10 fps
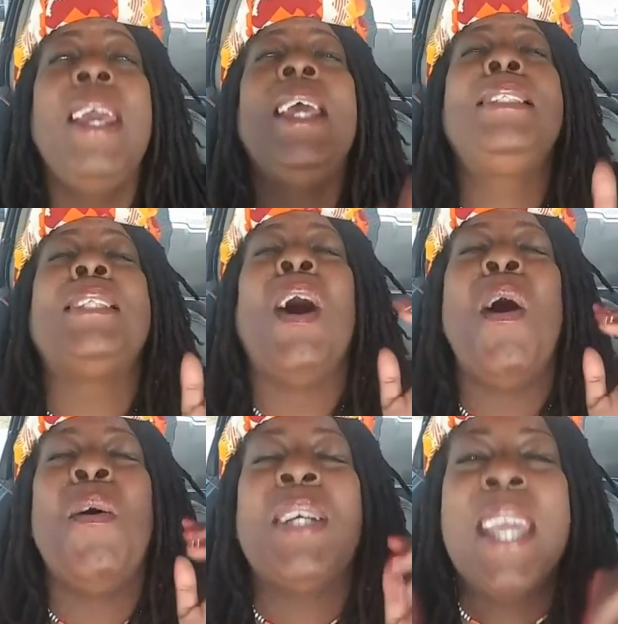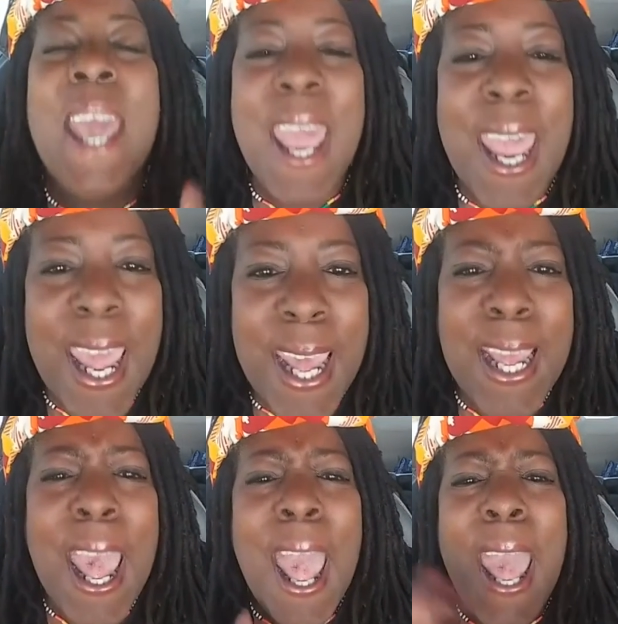It's
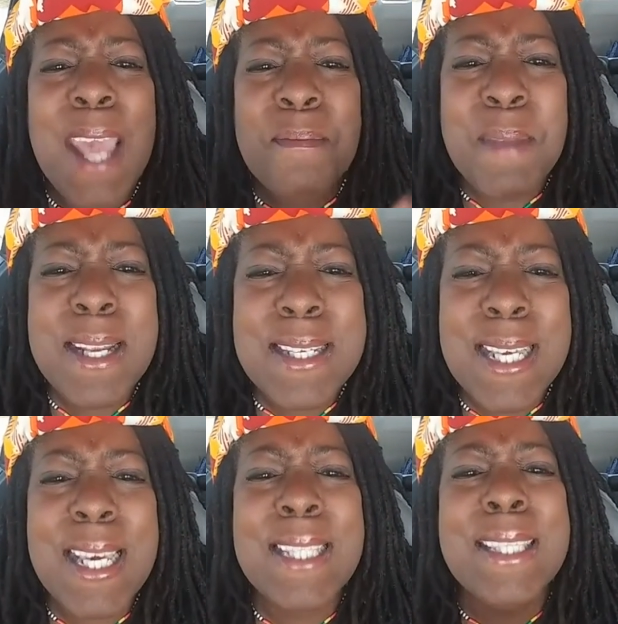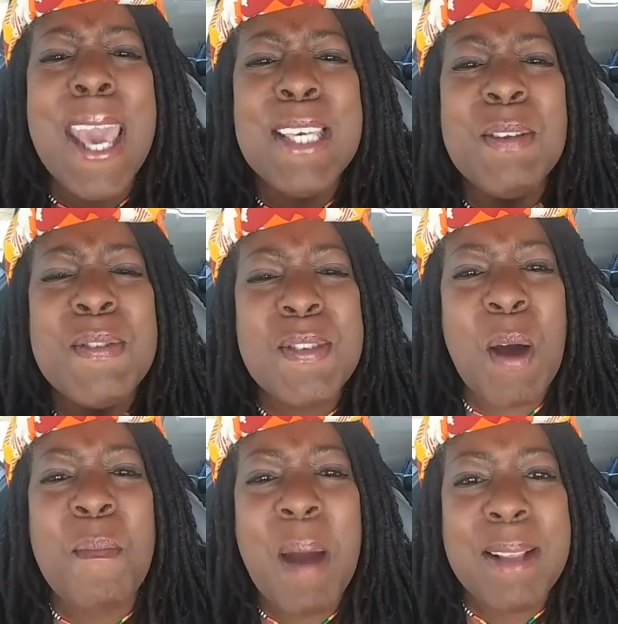okay. Hey, Mindy, thank you
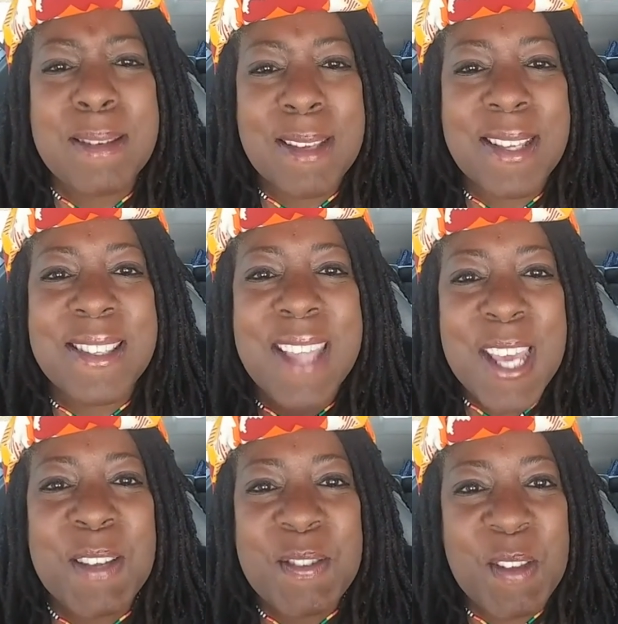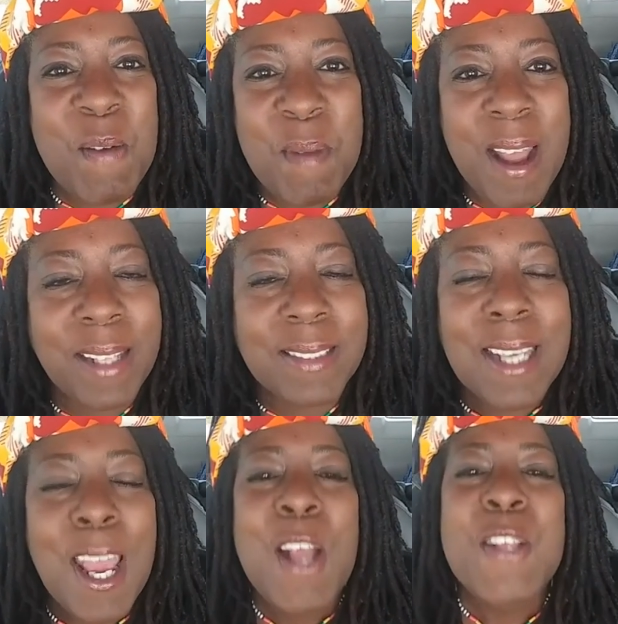so much, sis. Thank you so
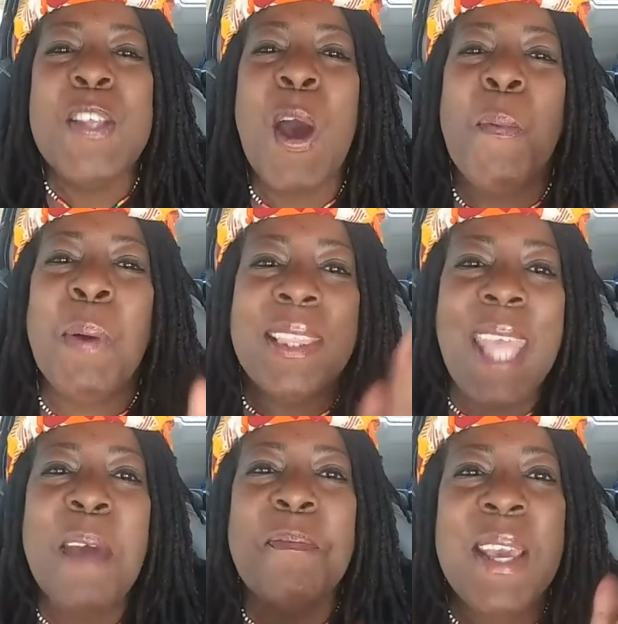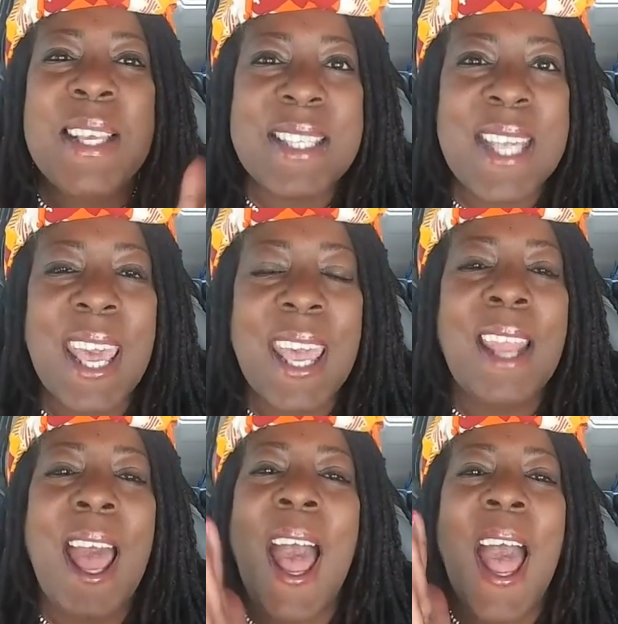much. So with that being
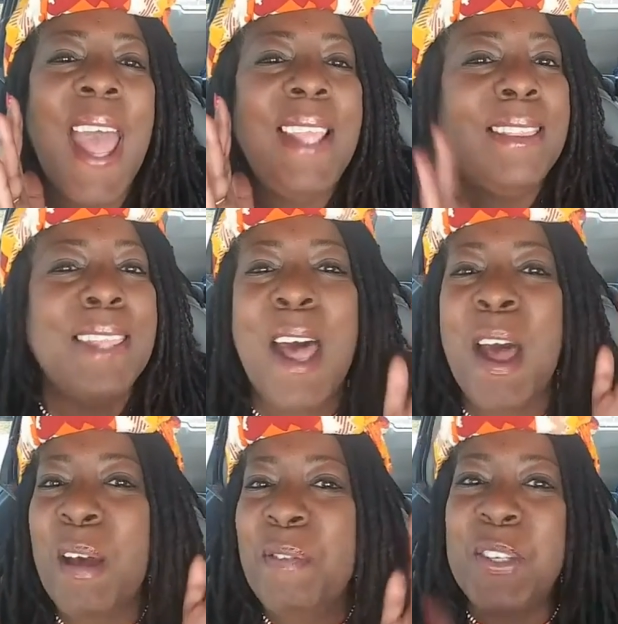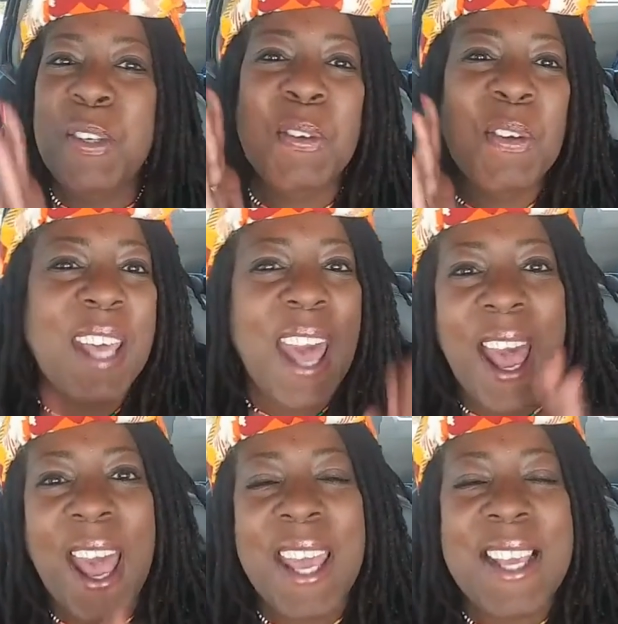said, I love you
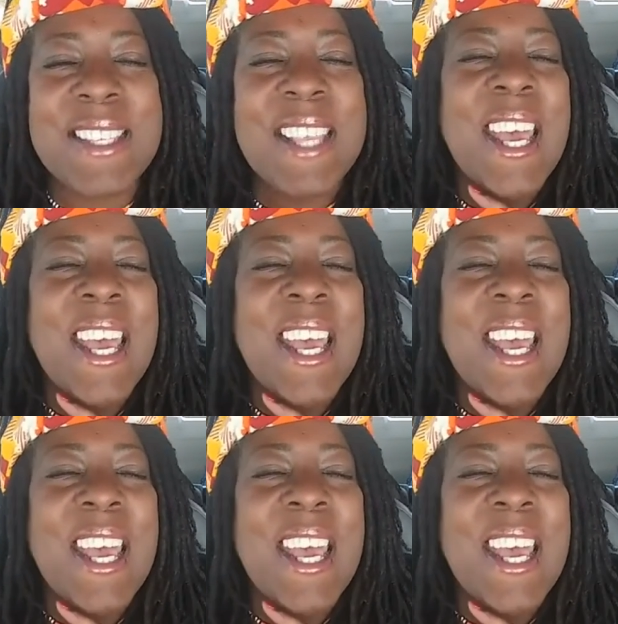guys.